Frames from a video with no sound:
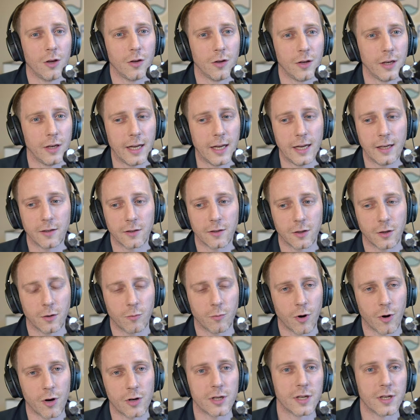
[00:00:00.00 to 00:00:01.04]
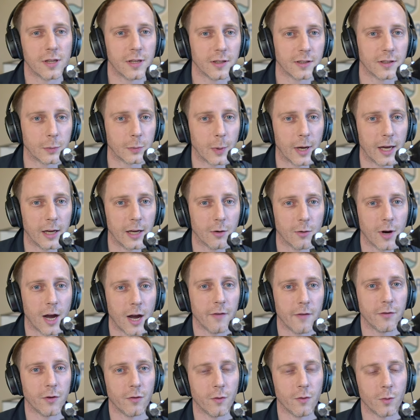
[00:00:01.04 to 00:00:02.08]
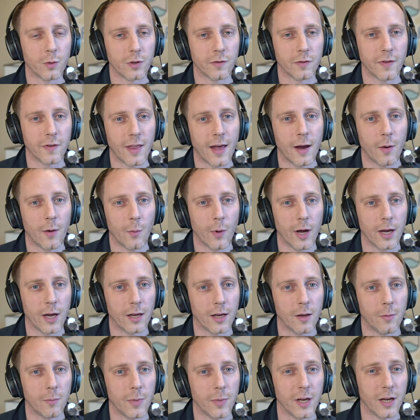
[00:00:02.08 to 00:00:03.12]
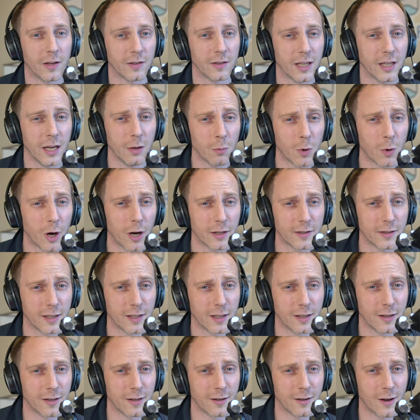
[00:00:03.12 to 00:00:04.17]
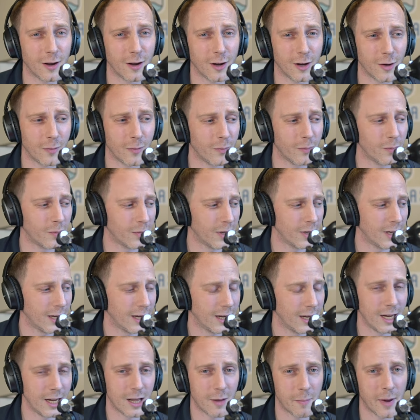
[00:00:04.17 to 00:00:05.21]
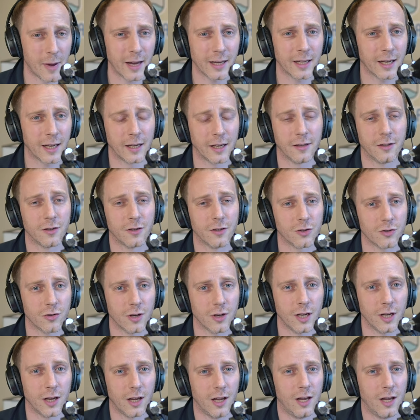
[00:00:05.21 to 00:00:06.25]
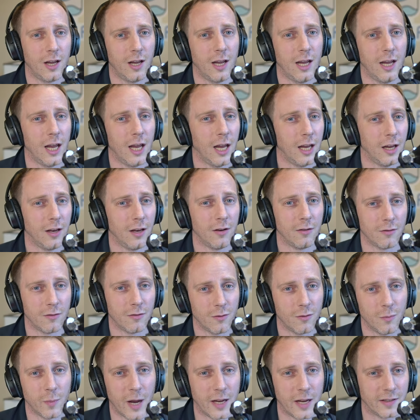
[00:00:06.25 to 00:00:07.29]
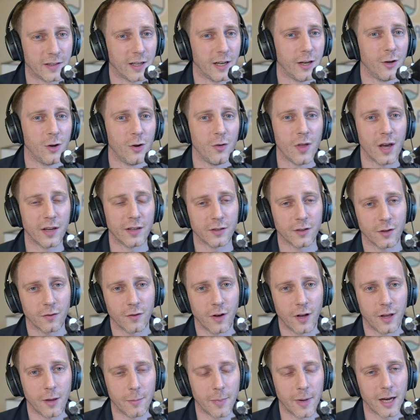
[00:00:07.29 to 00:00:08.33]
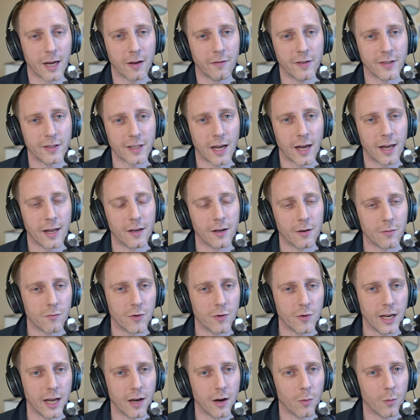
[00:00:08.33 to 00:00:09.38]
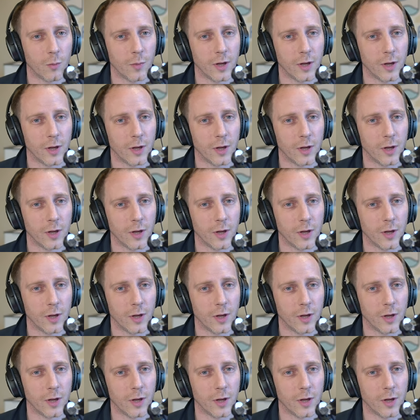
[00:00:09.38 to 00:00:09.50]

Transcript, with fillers: need to approach it this way or have you thought of it that way? And because he worked in um, in the banking industry, he basically knew that stuff like the back of his hand and really helped